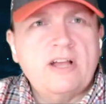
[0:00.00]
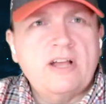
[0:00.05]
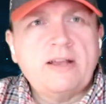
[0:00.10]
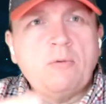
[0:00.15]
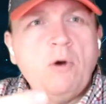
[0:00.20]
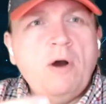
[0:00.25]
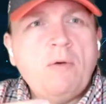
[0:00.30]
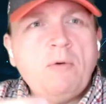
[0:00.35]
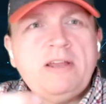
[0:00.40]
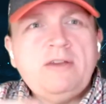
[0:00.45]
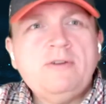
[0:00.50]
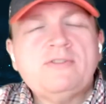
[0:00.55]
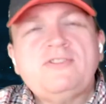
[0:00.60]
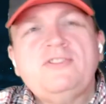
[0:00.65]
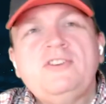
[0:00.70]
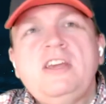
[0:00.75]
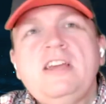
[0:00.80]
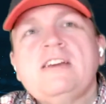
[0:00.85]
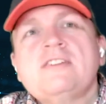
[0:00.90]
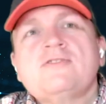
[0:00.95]
Like, what do you
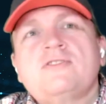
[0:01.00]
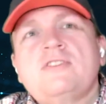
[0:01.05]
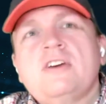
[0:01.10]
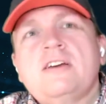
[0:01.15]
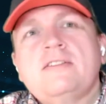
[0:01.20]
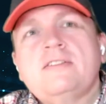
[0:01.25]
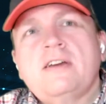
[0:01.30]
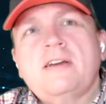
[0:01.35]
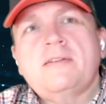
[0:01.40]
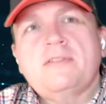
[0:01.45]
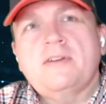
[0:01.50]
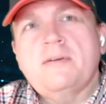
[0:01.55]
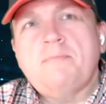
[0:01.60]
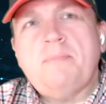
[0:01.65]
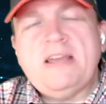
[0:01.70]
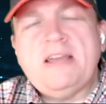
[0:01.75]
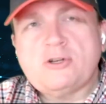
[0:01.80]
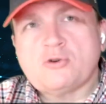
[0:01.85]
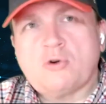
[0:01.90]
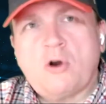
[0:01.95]
see as the
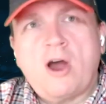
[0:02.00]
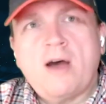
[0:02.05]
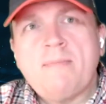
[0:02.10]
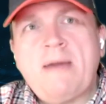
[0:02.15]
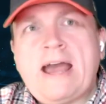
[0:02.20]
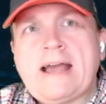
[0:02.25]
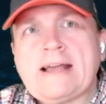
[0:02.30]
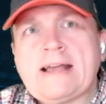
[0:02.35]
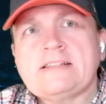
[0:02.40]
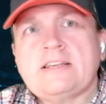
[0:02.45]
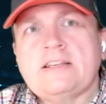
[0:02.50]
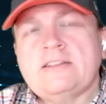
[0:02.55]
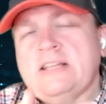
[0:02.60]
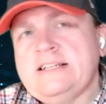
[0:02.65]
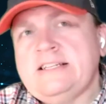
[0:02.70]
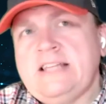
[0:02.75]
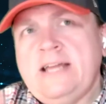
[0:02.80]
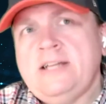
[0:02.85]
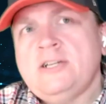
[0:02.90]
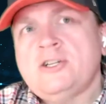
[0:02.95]
big drawbacks and the
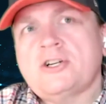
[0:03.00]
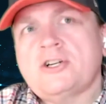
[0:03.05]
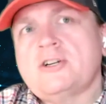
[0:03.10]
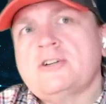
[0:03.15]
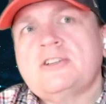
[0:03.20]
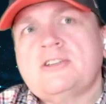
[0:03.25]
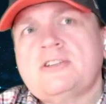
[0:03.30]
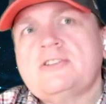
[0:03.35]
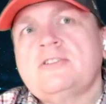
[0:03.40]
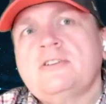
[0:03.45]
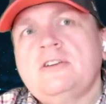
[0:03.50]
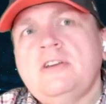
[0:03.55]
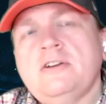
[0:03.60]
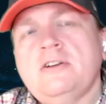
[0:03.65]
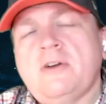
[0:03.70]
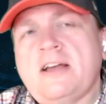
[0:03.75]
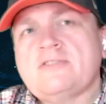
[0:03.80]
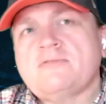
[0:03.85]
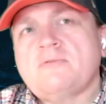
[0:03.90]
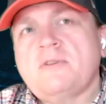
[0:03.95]
dangers
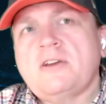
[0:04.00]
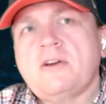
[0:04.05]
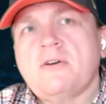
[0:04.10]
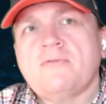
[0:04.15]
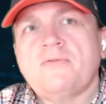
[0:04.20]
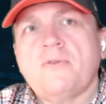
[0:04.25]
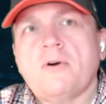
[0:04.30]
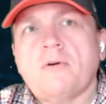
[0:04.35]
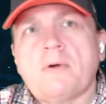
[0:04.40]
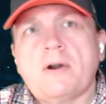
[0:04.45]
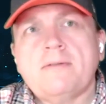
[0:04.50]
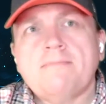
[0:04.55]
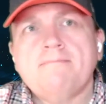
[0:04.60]
as we go forward?